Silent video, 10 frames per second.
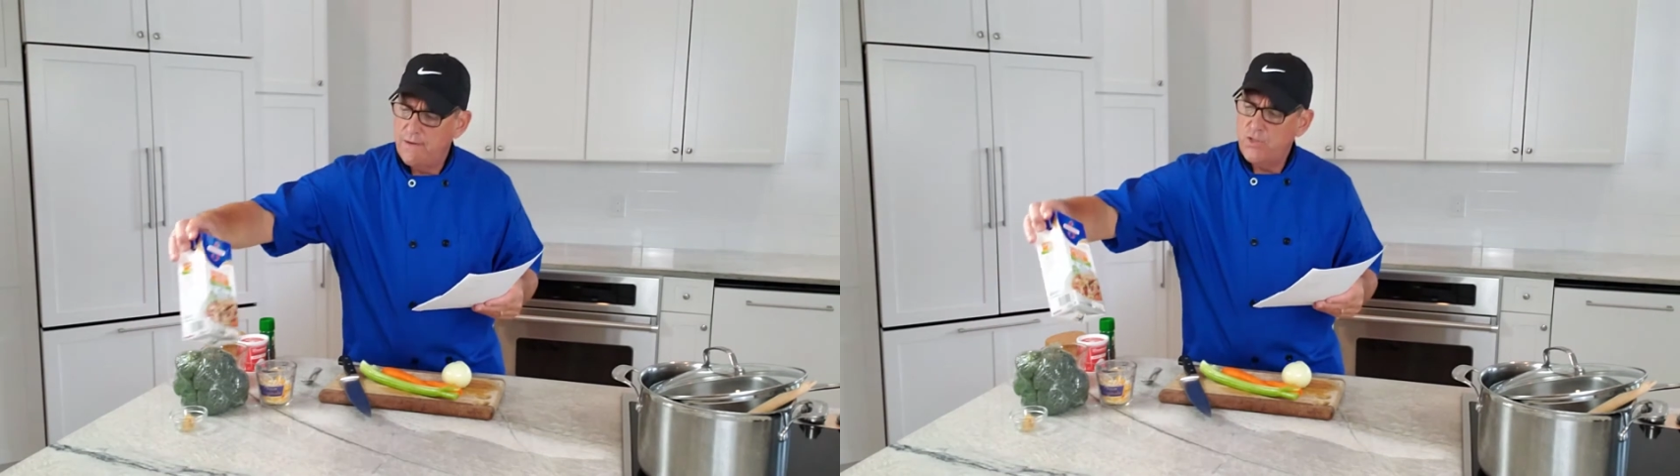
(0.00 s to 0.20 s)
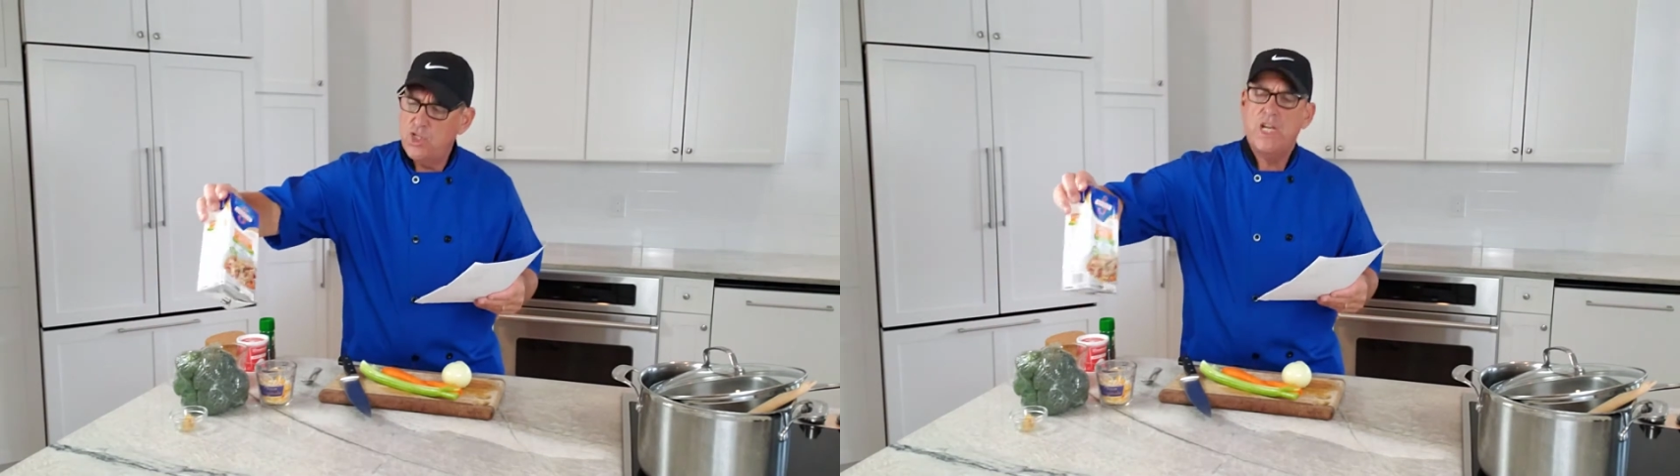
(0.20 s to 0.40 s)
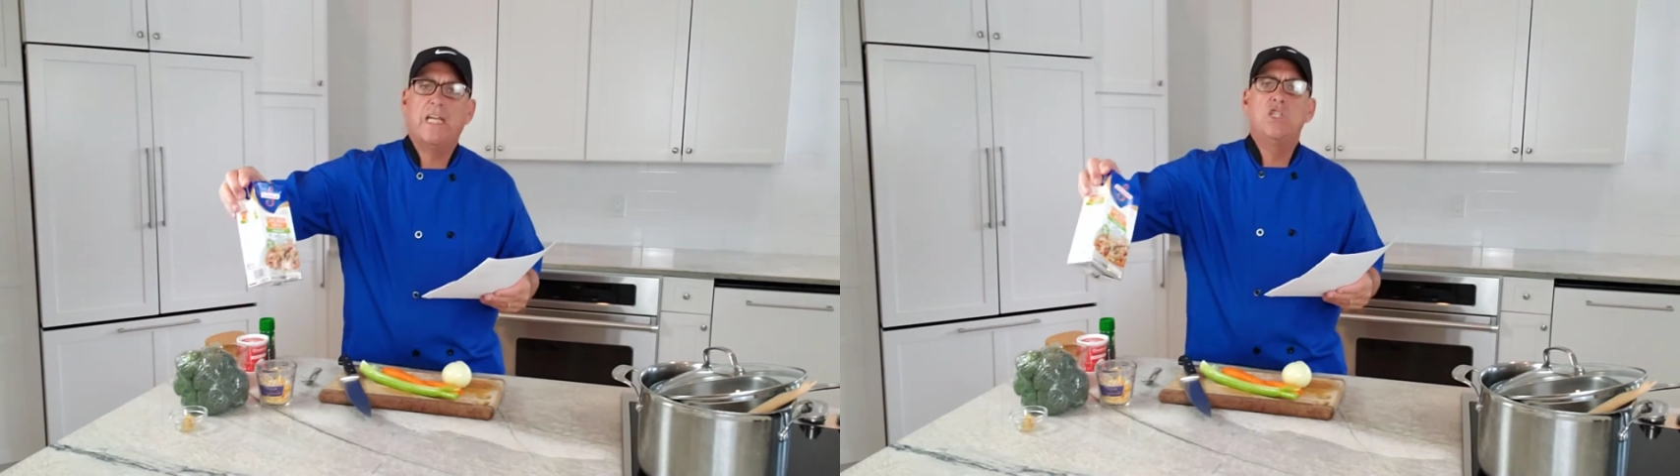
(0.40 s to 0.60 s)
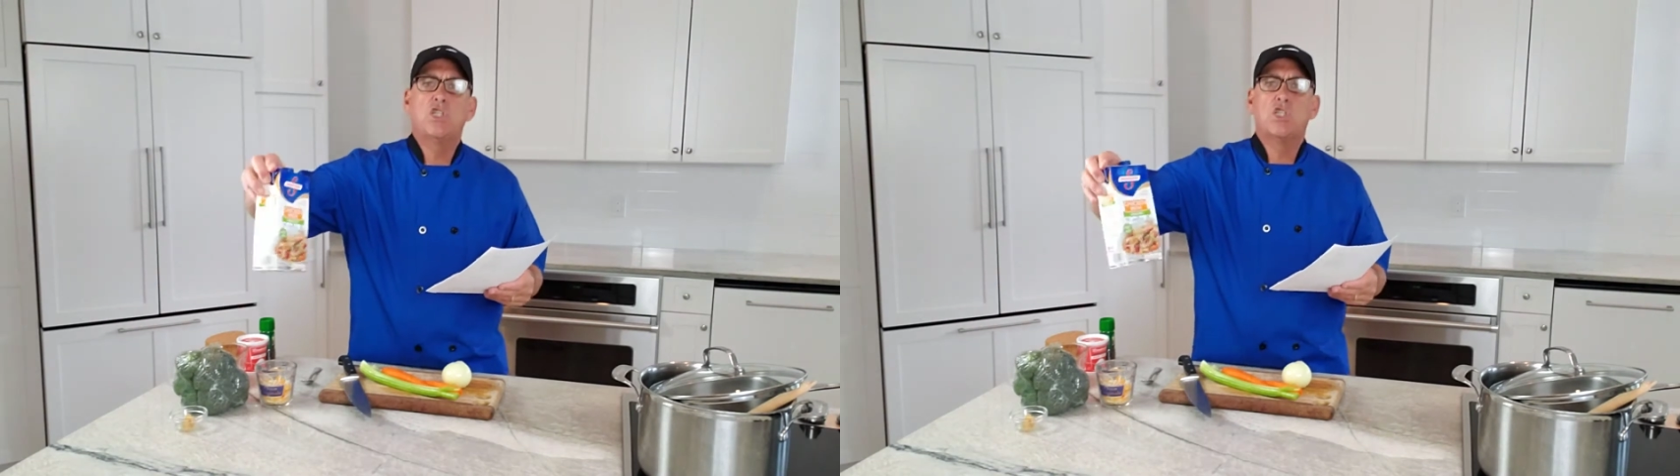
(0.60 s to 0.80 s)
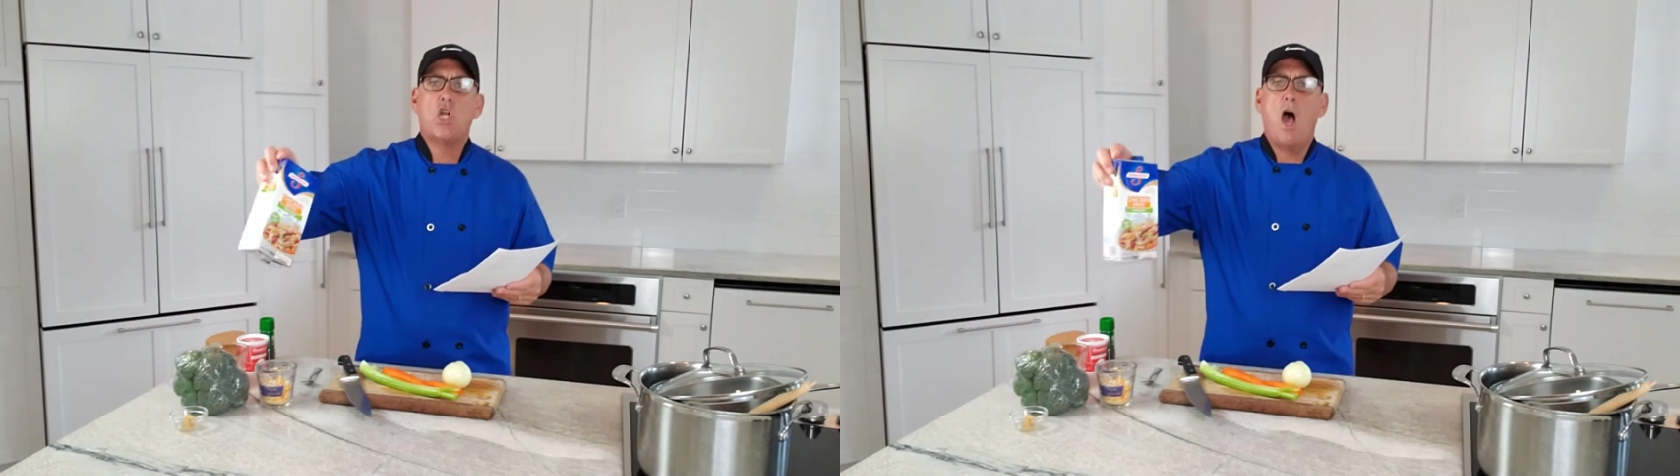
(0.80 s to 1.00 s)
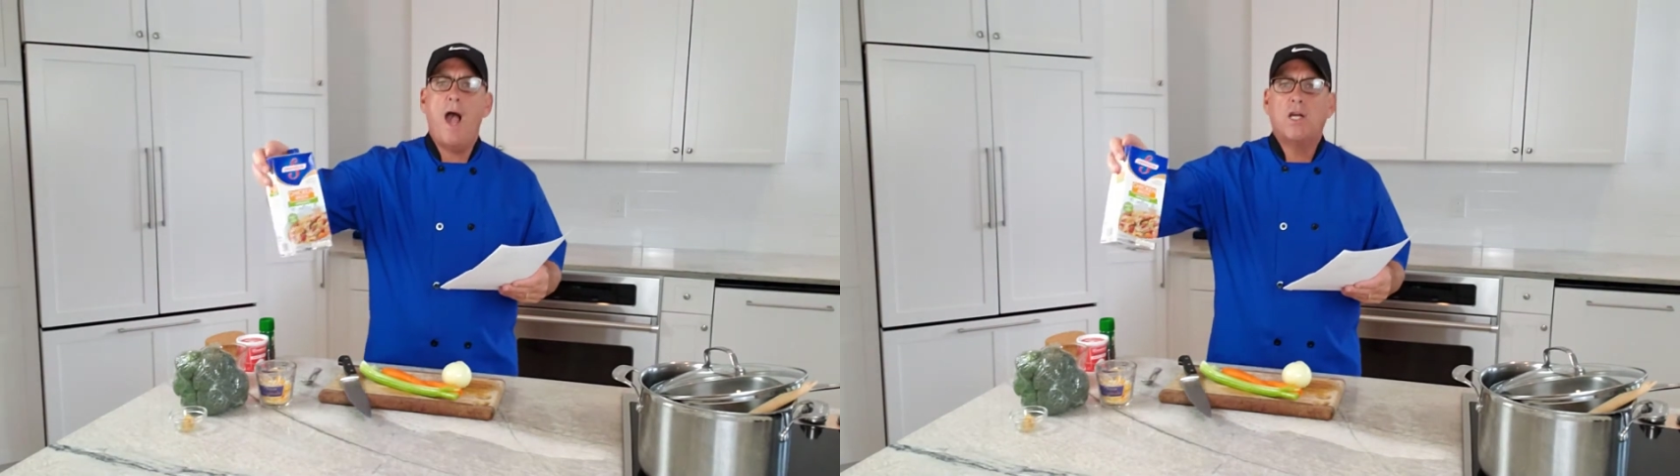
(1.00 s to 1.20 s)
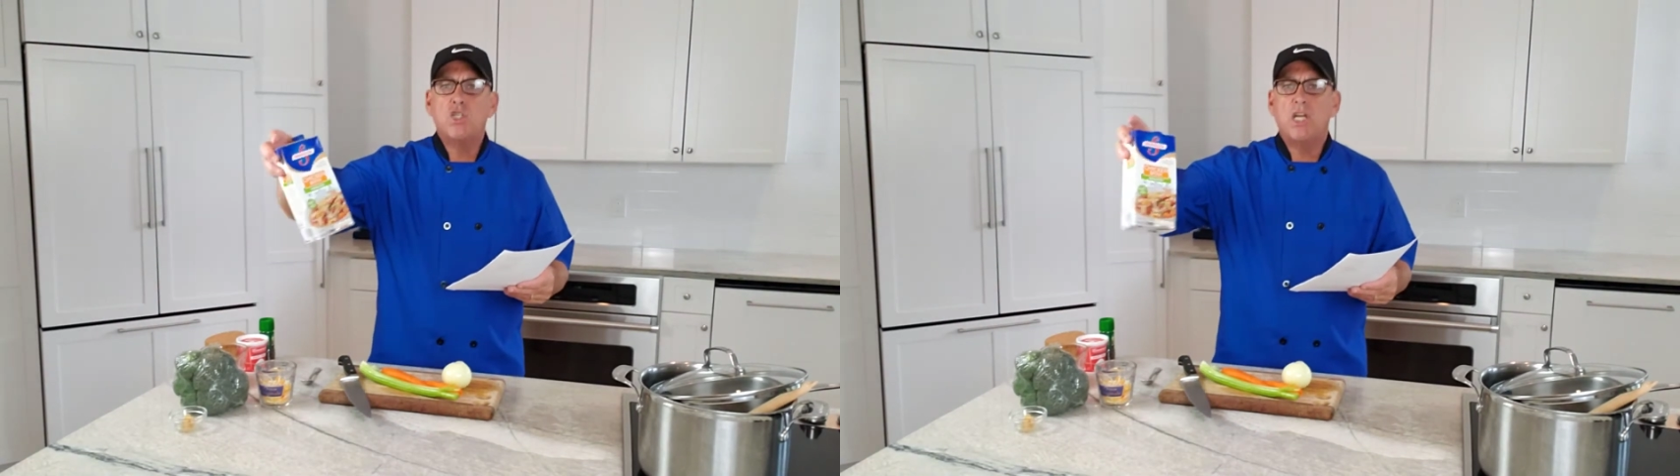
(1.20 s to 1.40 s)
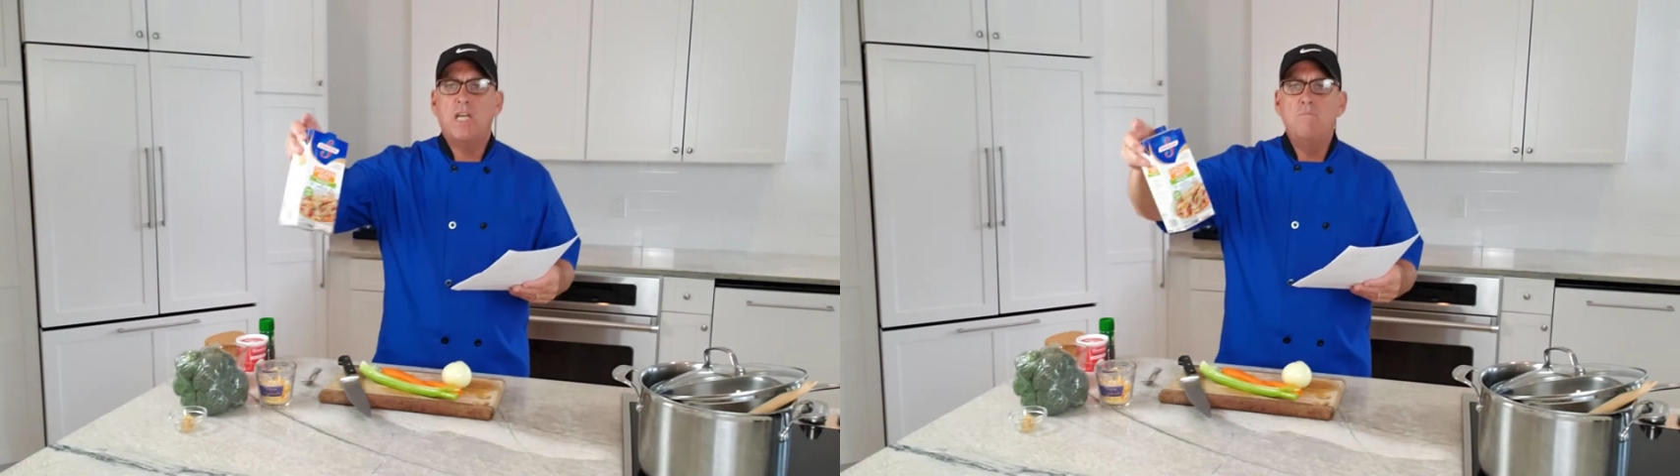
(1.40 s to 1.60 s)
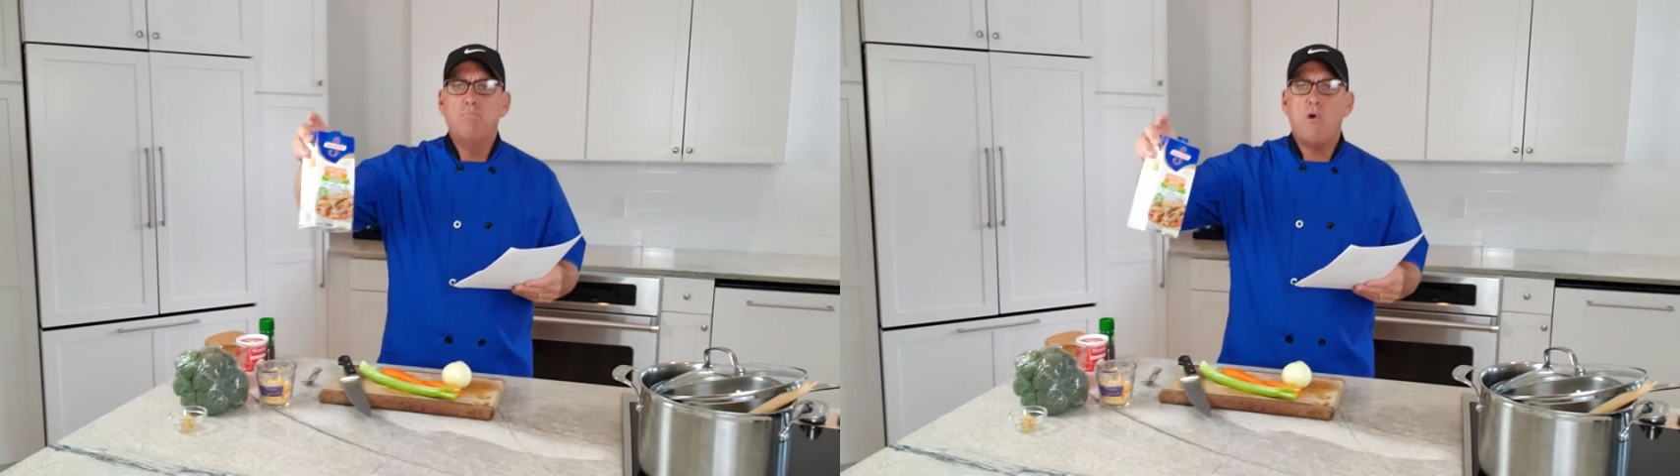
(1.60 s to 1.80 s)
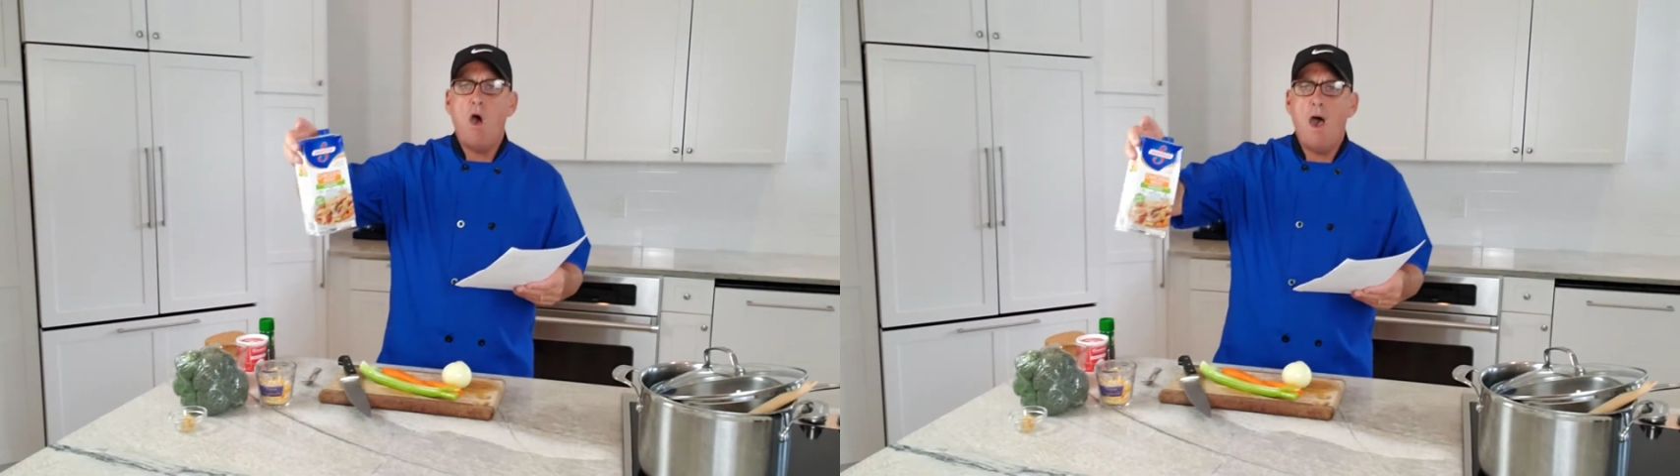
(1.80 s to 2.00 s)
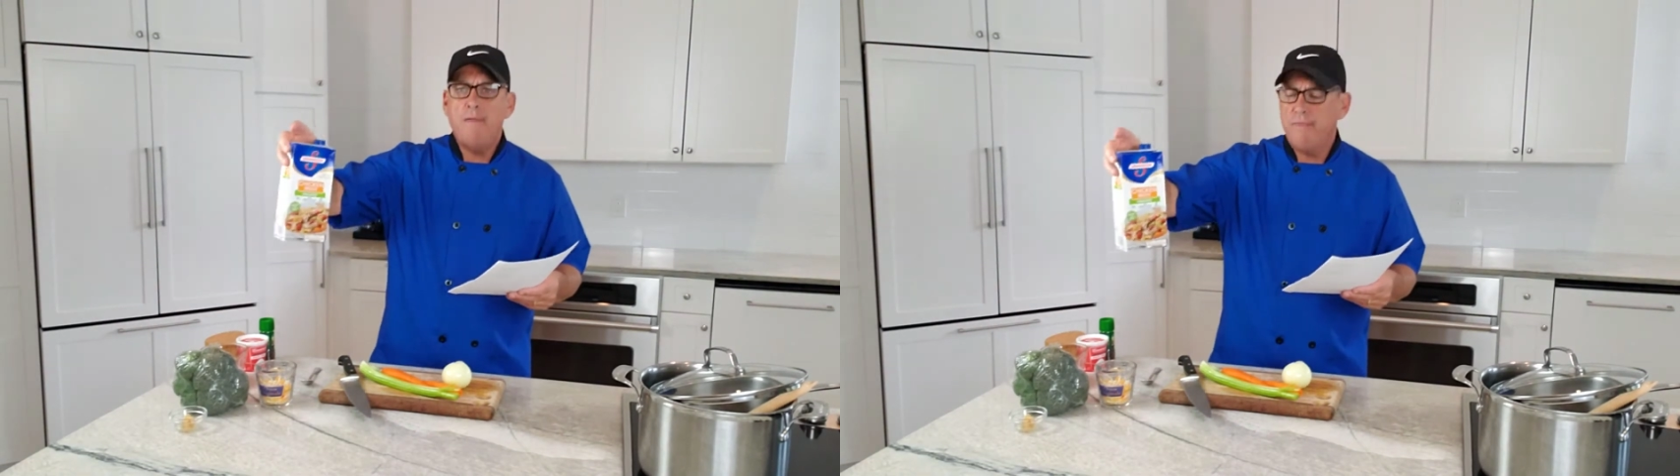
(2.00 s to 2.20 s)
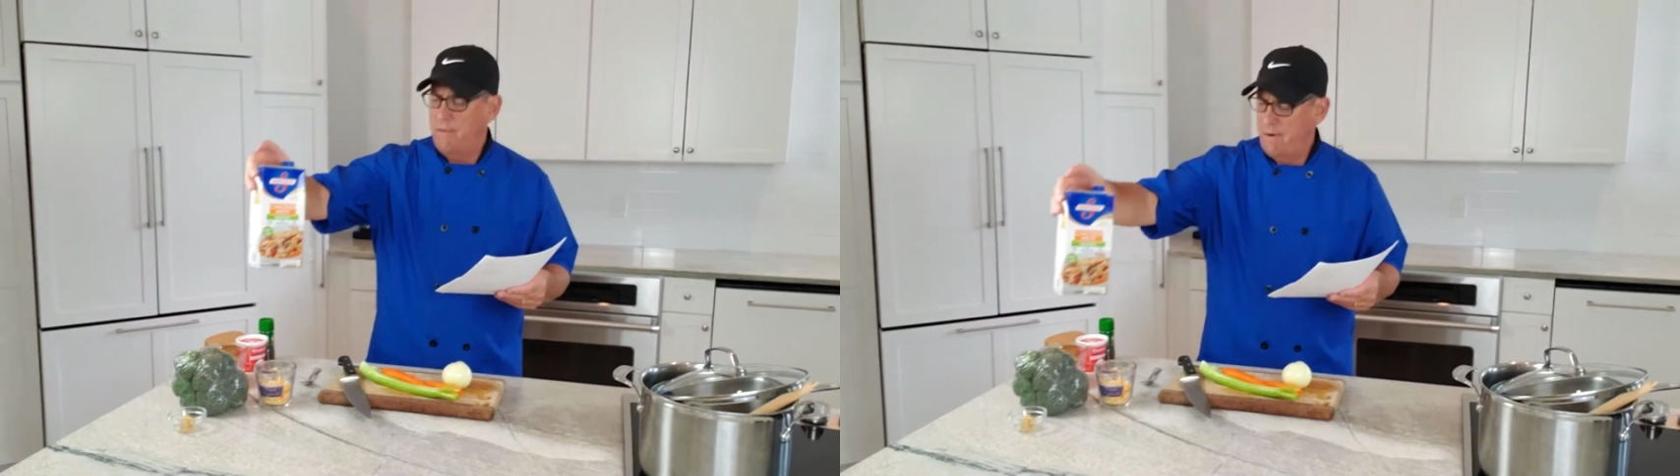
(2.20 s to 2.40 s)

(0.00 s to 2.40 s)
of chicken stock, chicken broth,